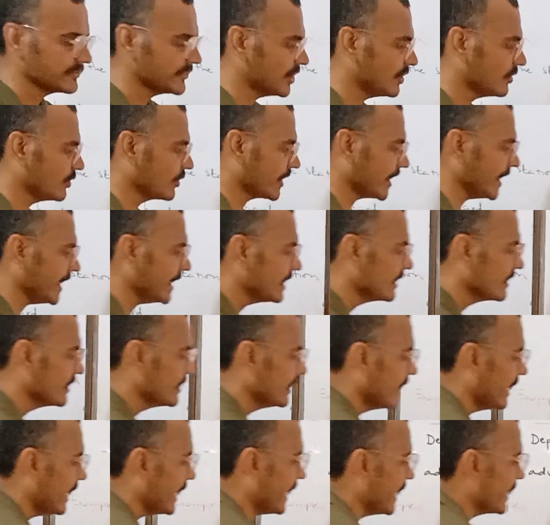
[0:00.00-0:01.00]
okay,
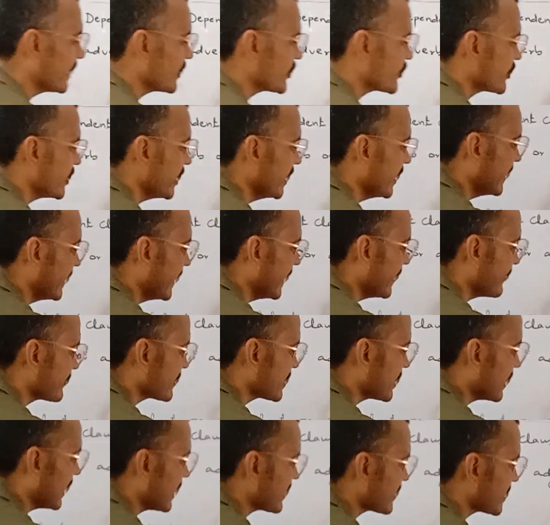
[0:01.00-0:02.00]
and she lives
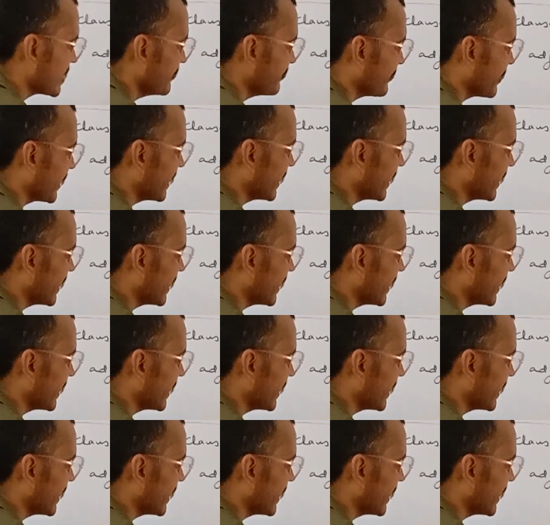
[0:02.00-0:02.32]
a simple